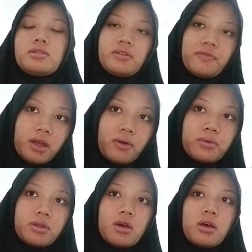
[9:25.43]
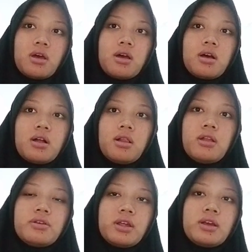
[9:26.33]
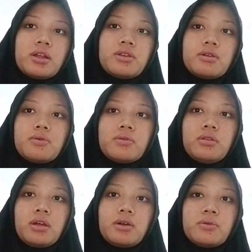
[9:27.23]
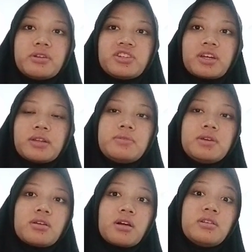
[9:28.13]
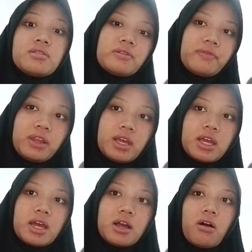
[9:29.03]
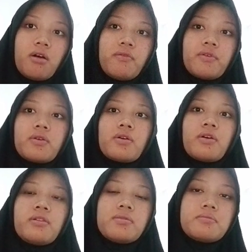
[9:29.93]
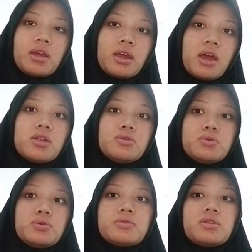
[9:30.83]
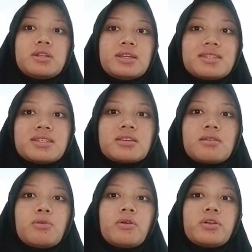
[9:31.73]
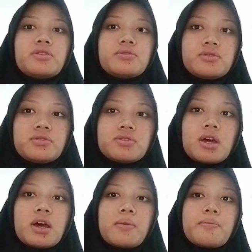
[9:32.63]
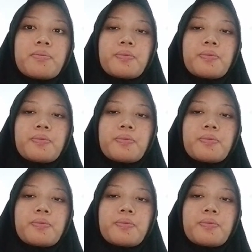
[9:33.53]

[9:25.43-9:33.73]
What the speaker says: Learning a new language can be cognitively overwhelming due to the simultaneous processing